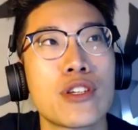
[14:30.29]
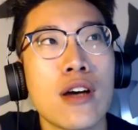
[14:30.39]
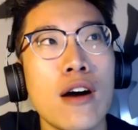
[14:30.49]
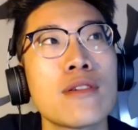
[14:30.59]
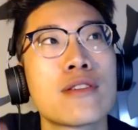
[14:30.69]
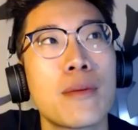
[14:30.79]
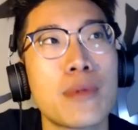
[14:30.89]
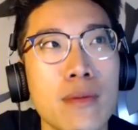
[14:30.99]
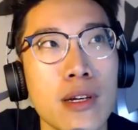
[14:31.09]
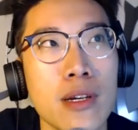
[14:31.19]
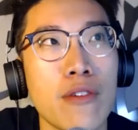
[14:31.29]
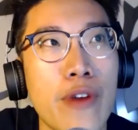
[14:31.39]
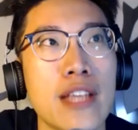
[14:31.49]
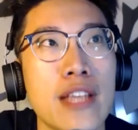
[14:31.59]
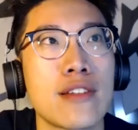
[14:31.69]
how is Debitum going to
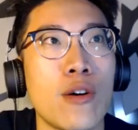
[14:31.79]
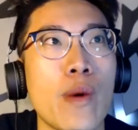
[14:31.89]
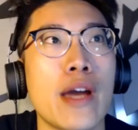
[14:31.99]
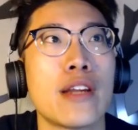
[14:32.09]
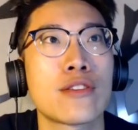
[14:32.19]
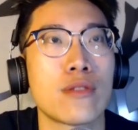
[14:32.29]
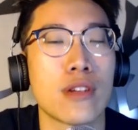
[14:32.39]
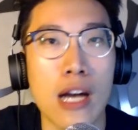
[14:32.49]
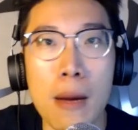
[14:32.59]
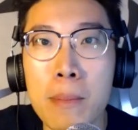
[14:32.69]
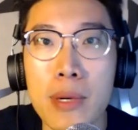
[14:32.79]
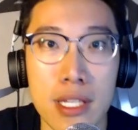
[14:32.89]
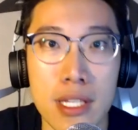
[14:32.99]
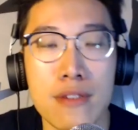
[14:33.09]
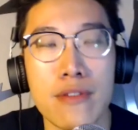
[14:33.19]
raise the awareness to the
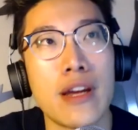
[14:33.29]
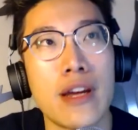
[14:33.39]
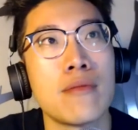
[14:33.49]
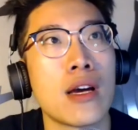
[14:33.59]
companies, right?